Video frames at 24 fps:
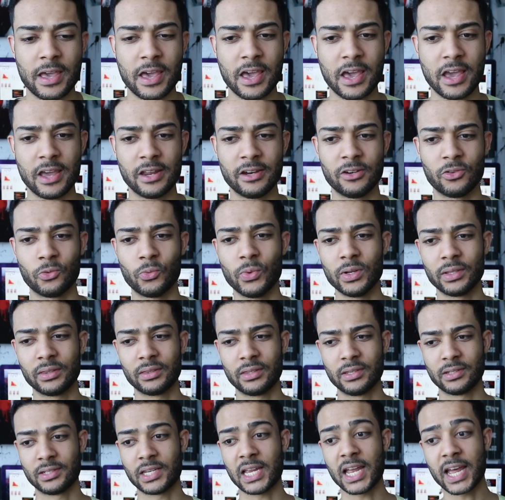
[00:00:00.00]
And
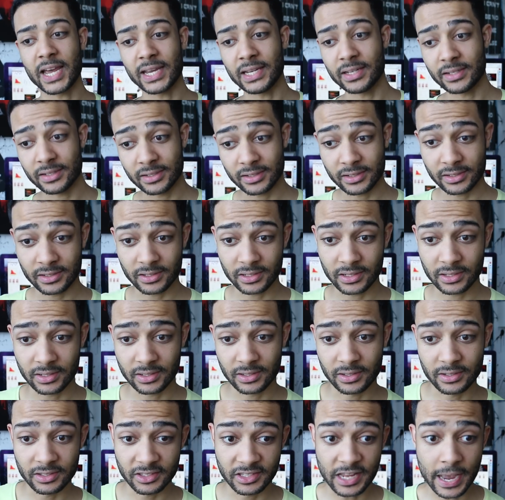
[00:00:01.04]
with this heightened
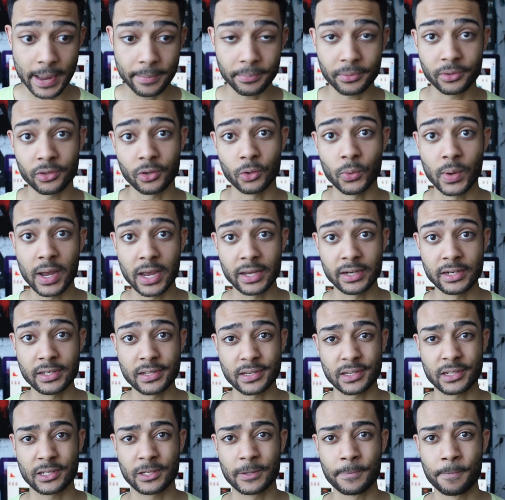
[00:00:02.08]
depth
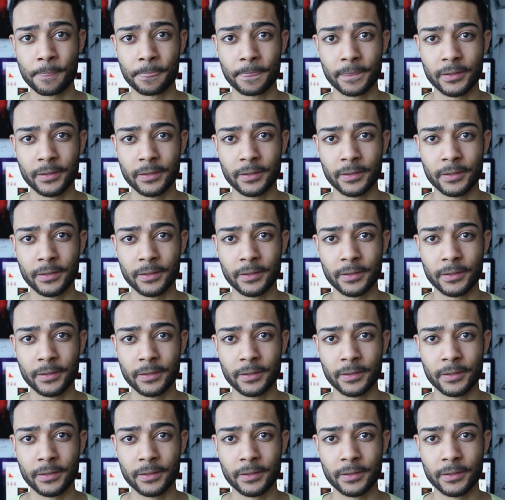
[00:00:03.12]
awareness